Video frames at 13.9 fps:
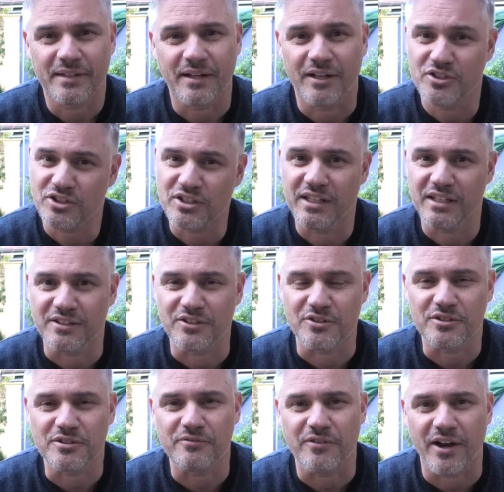I just needed to do
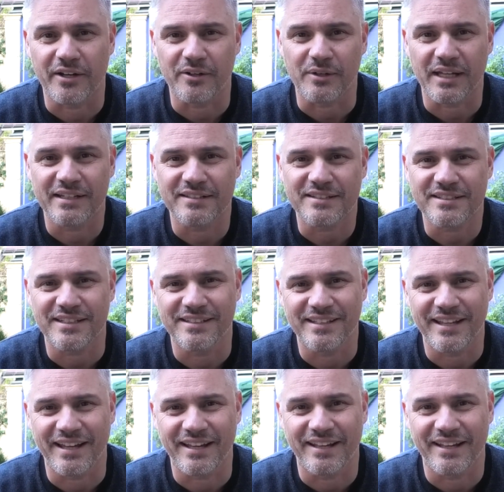some final edits, and